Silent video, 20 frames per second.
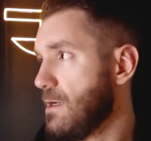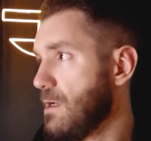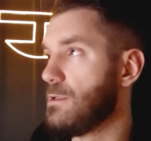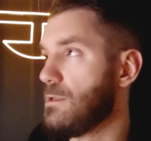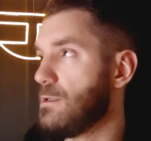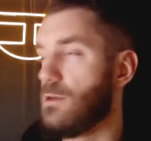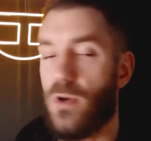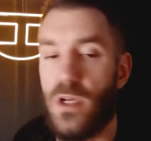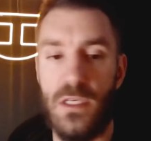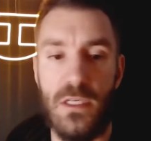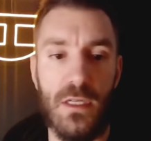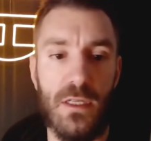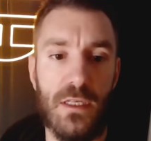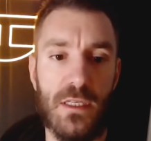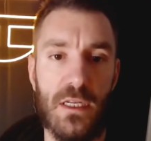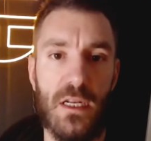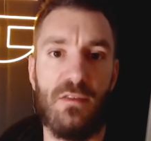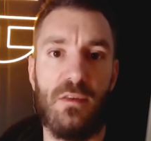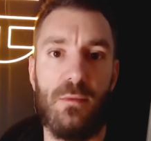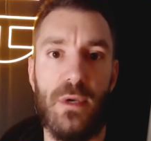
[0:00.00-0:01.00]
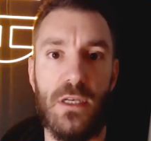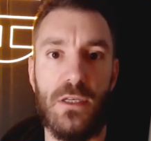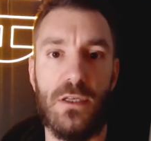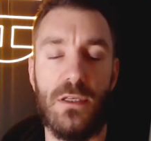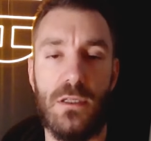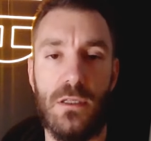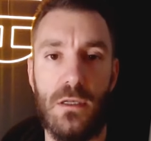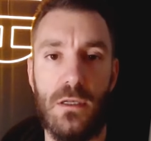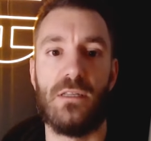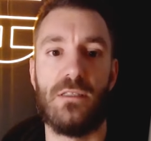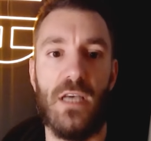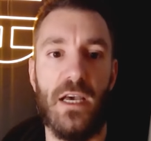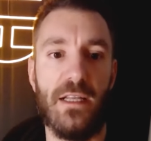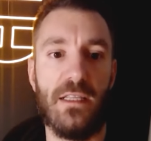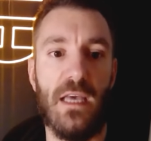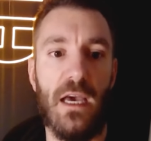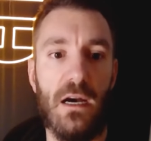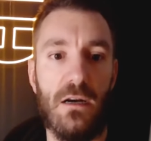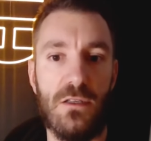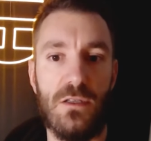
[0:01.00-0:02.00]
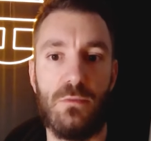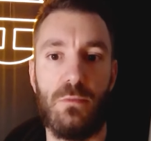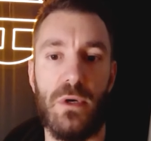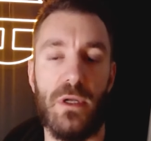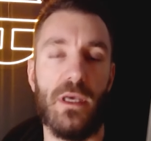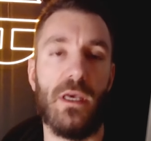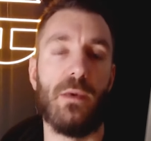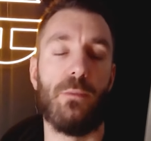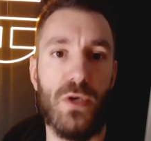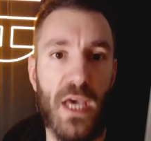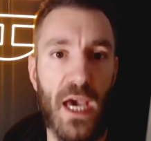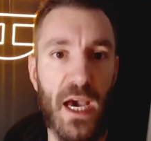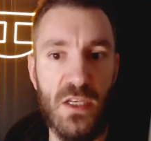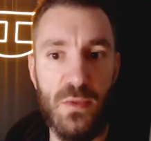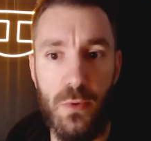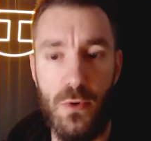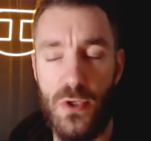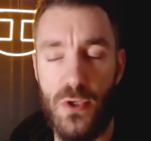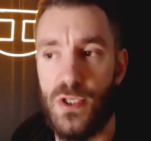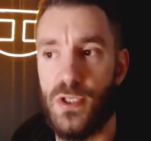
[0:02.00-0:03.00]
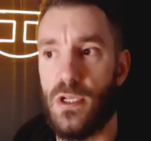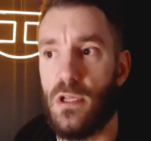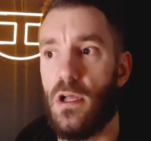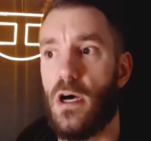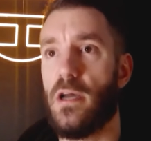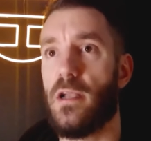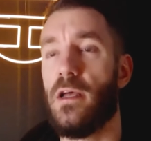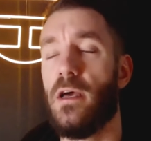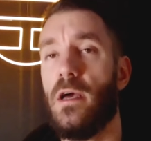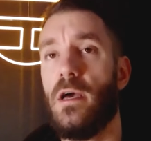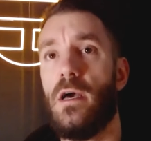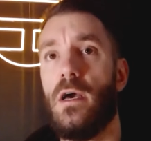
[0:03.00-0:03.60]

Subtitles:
The wrestler doesn't have the best takedowns, but he cage pushes a lot.